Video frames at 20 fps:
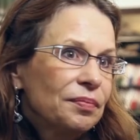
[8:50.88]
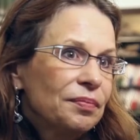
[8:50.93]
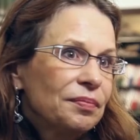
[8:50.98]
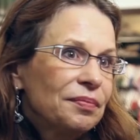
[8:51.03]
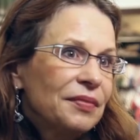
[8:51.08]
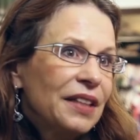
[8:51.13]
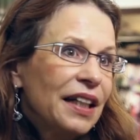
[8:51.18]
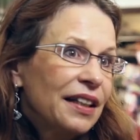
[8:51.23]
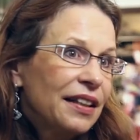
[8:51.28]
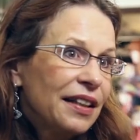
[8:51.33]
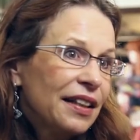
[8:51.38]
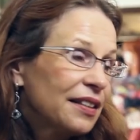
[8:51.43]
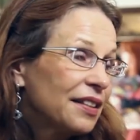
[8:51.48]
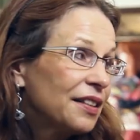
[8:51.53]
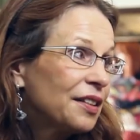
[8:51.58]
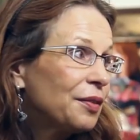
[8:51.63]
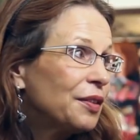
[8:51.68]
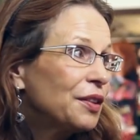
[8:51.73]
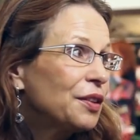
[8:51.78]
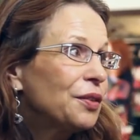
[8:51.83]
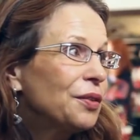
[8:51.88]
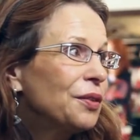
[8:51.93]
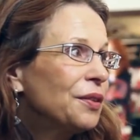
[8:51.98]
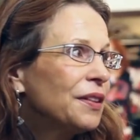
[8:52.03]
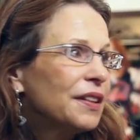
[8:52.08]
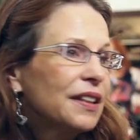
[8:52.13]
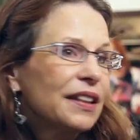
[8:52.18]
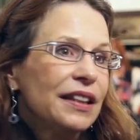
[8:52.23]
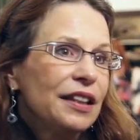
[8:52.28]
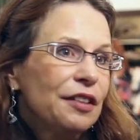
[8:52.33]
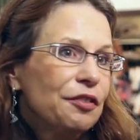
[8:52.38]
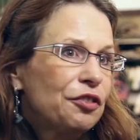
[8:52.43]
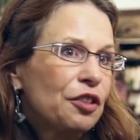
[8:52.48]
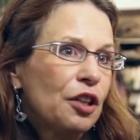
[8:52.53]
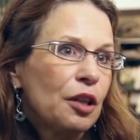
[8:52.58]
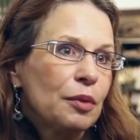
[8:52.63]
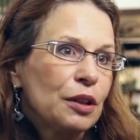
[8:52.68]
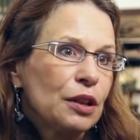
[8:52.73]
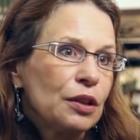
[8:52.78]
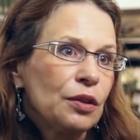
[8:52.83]
And as is with you, you see,
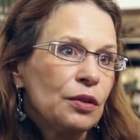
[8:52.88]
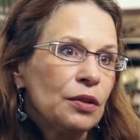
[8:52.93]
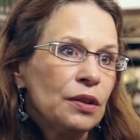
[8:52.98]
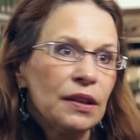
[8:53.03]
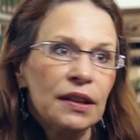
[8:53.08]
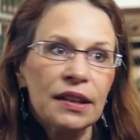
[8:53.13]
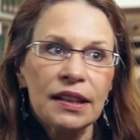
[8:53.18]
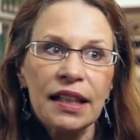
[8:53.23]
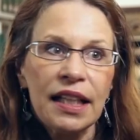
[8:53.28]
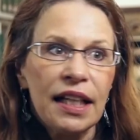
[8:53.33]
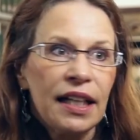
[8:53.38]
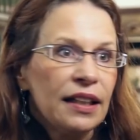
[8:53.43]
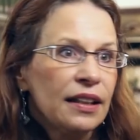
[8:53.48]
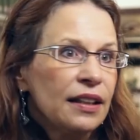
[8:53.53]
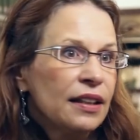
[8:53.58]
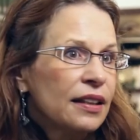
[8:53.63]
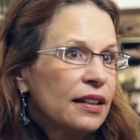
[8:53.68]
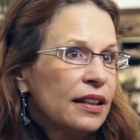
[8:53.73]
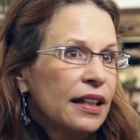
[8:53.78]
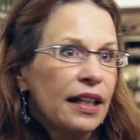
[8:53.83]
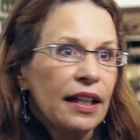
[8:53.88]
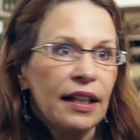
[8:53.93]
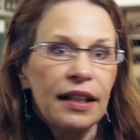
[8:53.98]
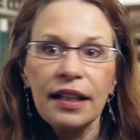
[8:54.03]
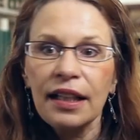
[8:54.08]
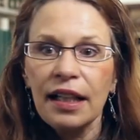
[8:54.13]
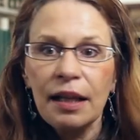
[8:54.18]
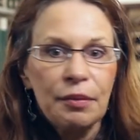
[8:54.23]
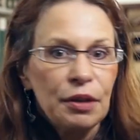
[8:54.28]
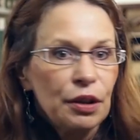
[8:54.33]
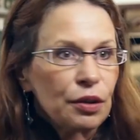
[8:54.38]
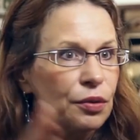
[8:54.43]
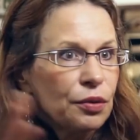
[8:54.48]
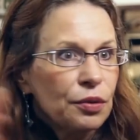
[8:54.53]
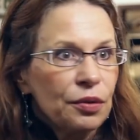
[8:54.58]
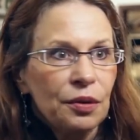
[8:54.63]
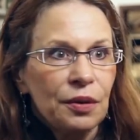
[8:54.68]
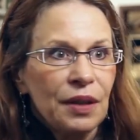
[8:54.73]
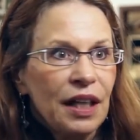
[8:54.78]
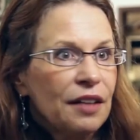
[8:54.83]
former students learn, they come
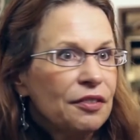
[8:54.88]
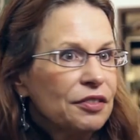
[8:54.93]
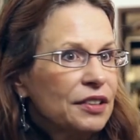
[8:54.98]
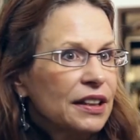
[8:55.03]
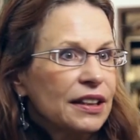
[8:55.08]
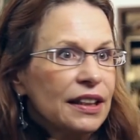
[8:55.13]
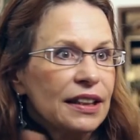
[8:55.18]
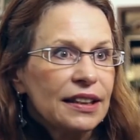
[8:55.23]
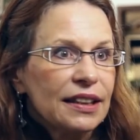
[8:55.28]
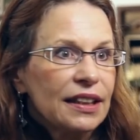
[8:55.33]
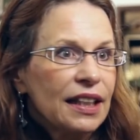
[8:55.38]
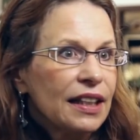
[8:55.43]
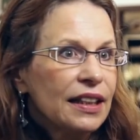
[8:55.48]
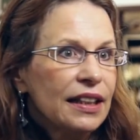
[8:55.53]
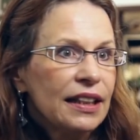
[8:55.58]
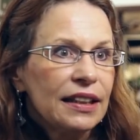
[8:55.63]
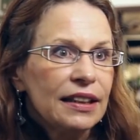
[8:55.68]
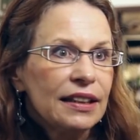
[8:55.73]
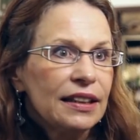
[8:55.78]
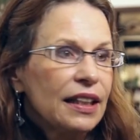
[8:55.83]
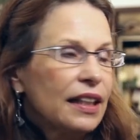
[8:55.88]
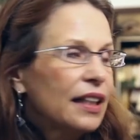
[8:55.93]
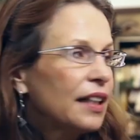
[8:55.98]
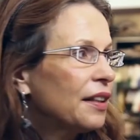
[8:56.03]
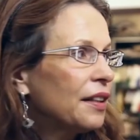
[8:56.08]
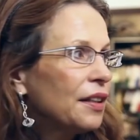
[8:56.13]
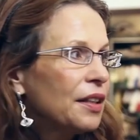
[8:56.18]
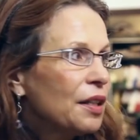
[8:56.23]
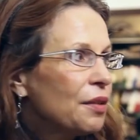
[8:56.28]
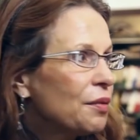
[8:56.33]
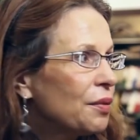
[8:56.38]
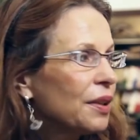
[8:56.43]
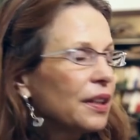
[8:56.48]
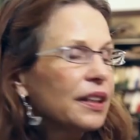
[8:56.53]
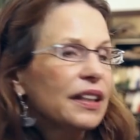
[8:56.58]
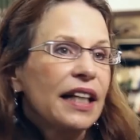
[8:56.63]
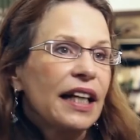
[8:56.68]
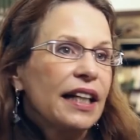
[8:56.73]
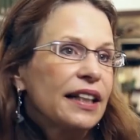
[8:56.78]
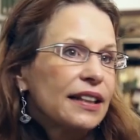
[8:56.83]
into after their studies, they will
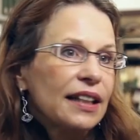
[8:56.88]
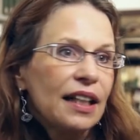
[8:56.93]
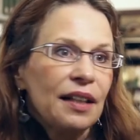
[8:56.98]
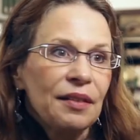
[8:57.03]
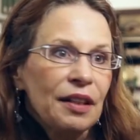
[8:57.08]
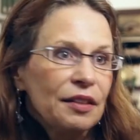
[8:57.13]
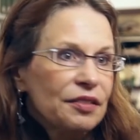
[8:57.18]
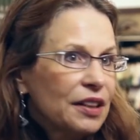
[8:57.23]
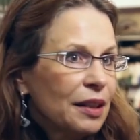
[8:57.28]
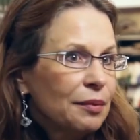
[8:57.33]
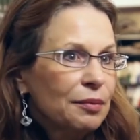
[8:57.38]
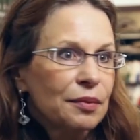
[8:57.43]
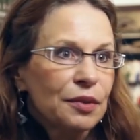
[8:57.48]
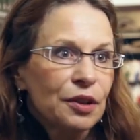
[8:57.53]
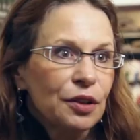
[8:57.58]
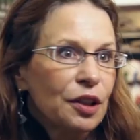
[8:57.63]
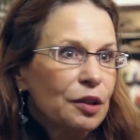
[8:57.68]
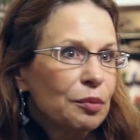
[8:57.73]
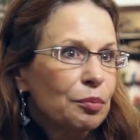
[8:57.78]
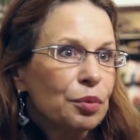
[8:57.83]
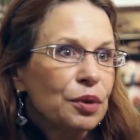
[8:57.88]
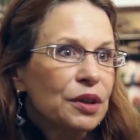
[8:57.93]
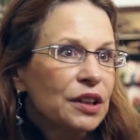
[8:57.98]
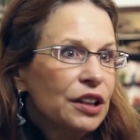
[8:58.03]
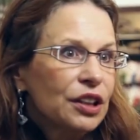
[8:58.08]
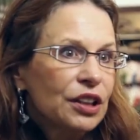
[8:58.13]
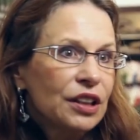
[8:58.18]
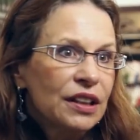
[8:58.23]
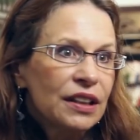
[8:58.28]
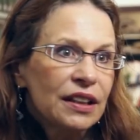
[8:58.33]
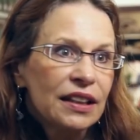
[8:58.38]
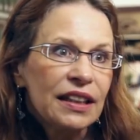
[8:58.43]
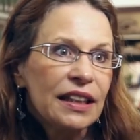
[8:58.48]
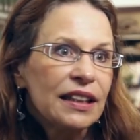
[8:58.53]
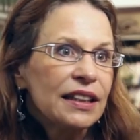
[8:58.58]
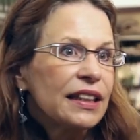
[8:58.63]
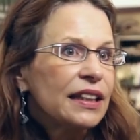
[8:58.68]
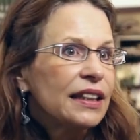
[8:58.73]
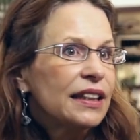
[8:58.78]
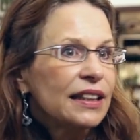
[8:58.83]
take some, have some certain positions, and
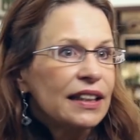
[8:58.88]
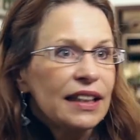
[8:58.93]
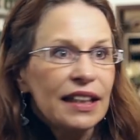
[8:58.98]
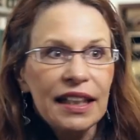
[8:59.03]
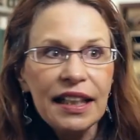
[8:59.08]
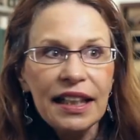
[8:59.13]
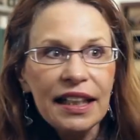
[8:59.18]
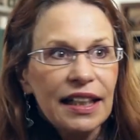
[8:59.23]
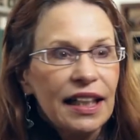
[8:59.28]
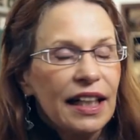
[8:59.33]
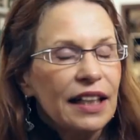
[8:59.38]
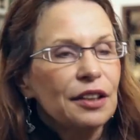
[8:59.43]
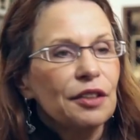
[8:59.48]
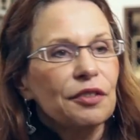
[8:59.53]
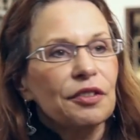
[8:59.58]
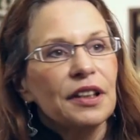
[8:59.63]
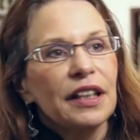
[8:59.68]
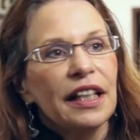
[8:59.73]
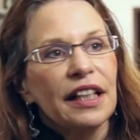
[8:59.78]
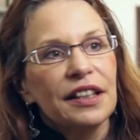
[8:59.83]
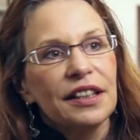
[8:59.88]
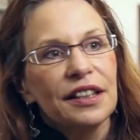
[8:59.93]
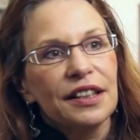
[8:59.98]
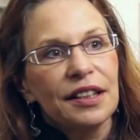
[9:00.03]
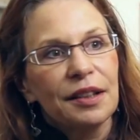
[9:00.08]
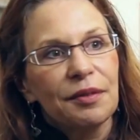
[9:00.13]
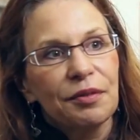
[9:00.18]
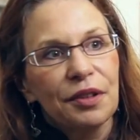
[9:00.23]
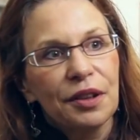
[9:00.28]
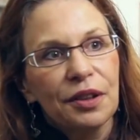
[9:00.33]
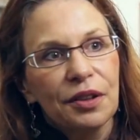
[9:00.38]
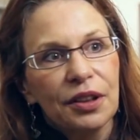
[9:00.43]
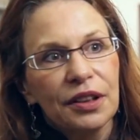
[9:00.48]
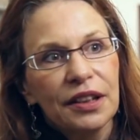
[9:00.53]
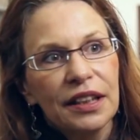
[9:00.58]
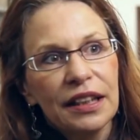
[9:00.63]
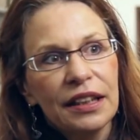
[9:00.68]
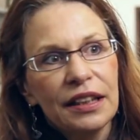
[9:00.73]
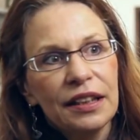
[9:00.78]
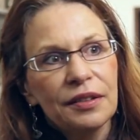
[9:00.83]
these kind of relationship will
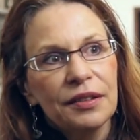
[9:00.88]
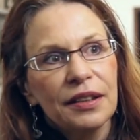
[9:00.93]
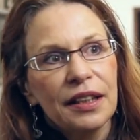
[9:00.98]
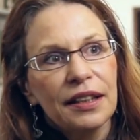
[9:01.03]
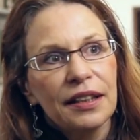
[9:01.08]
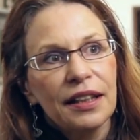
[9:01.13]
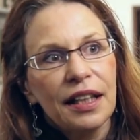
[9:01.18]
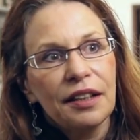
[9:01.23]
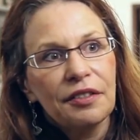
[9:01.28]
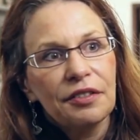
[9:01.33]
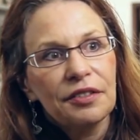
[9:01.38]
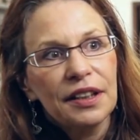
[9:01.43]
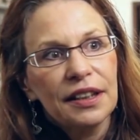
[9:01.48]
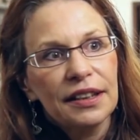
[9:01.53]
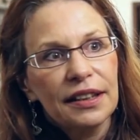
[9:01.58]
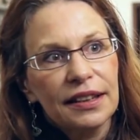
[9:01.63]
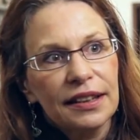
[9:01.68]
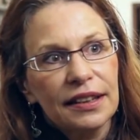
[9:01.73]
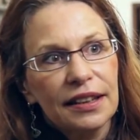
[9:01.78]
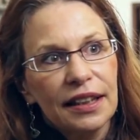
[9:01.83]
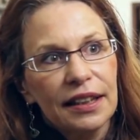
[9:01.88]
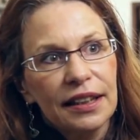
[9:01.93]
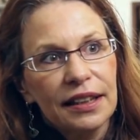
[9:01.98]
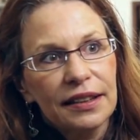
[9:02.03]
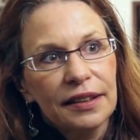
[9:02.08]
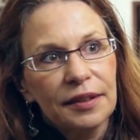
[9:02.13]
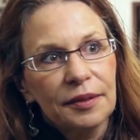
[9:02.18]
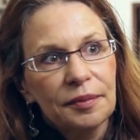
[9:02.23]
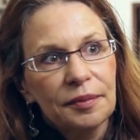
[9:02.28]
continue then after the studies.